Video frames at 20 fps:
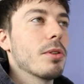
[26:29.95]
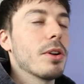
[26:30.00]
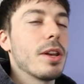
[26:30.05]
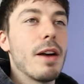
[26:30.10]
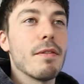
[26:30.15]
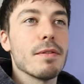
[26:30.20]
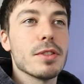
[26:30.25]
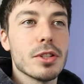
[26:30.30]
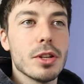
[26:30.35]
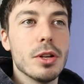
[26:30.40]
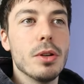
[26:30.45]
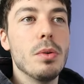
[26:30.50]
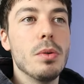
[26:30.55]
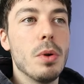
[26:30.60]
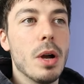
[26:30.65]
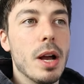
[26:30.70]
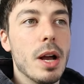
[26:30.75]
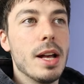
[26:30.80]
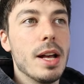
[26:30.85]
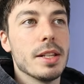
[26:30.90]
You could have
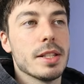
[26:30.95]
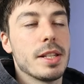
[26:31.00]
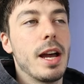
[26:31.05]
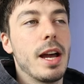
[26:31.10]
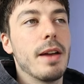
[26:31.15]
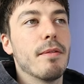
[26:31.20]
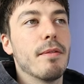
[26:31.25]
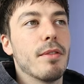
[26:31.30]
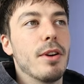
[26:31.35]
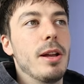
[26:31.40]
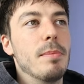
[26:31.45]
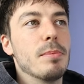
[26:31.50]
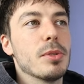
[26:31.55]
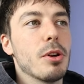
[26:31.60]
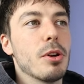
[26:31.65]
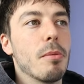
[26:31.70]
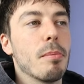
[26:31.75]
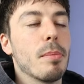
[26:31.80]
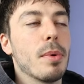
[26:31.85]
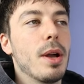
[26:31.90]
2 time
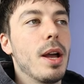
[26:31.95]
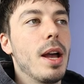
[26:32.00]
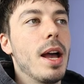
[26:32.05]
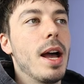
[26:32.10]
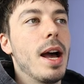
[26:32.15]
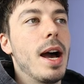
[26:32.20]
frames up,